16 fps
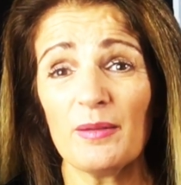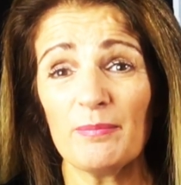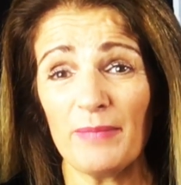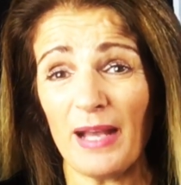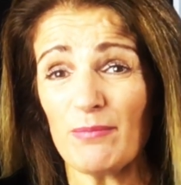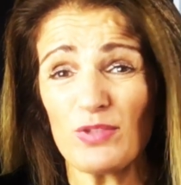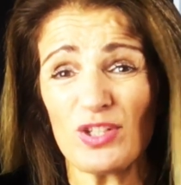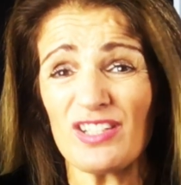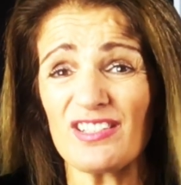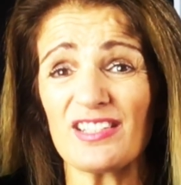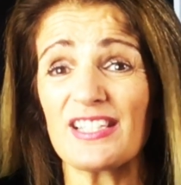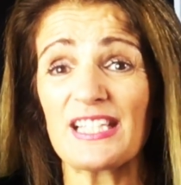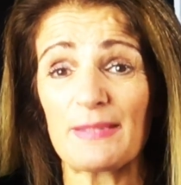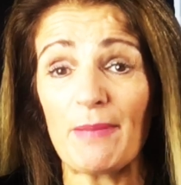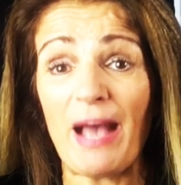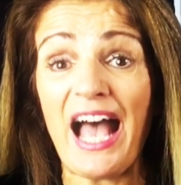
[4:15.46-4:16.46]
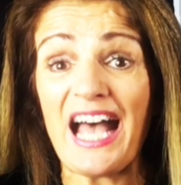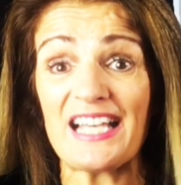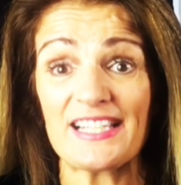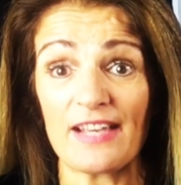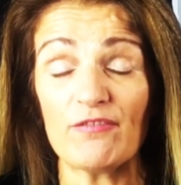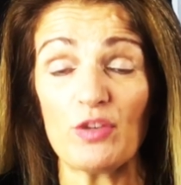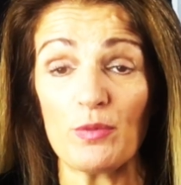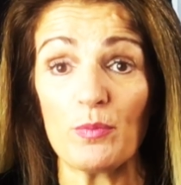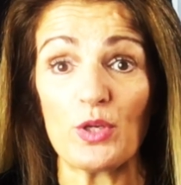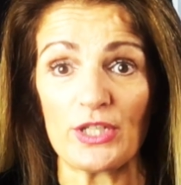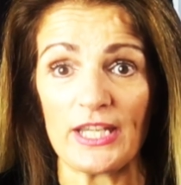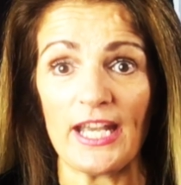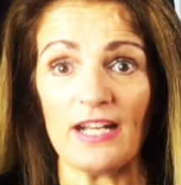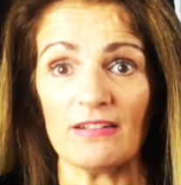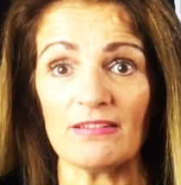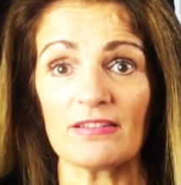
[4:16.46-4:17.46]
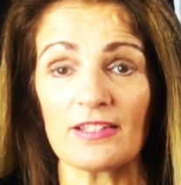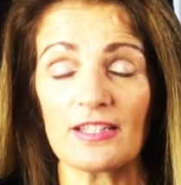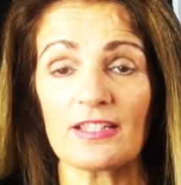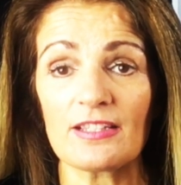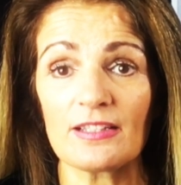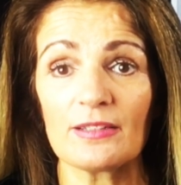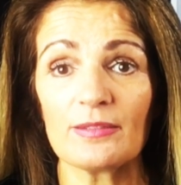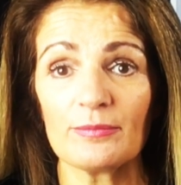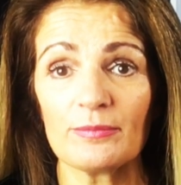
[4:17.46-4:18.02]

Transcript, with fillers: But I'm just as smart as everybody else.